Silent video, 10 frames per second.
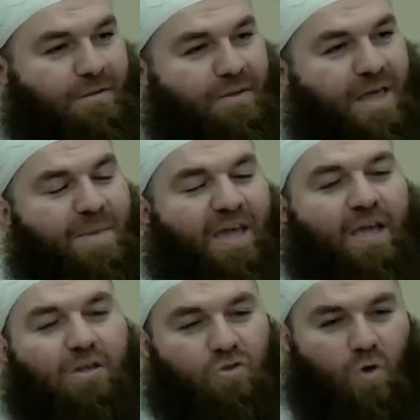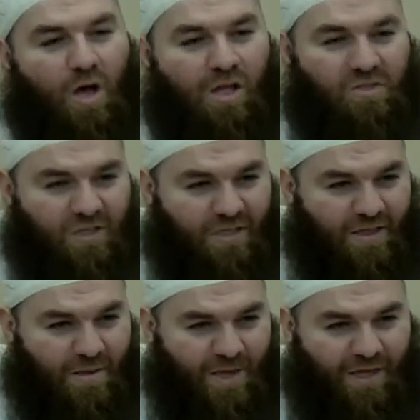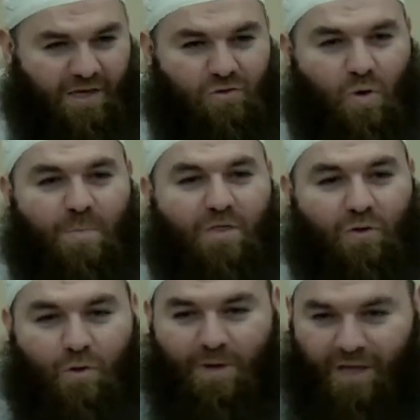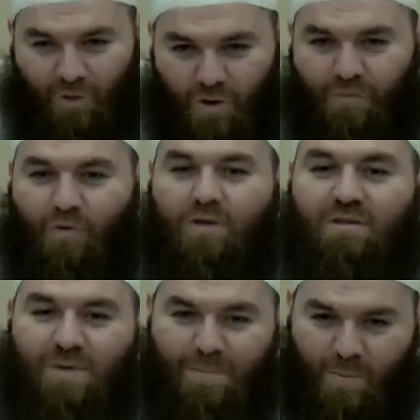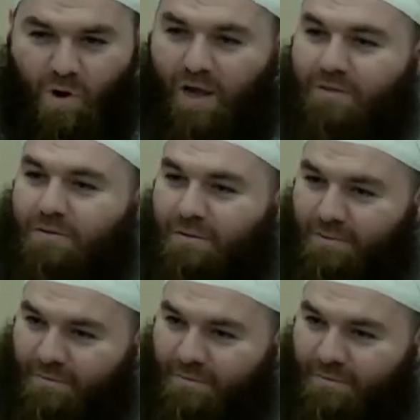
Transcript: They make it into a qasida, they make it into a manzuma in order for it to be memorized.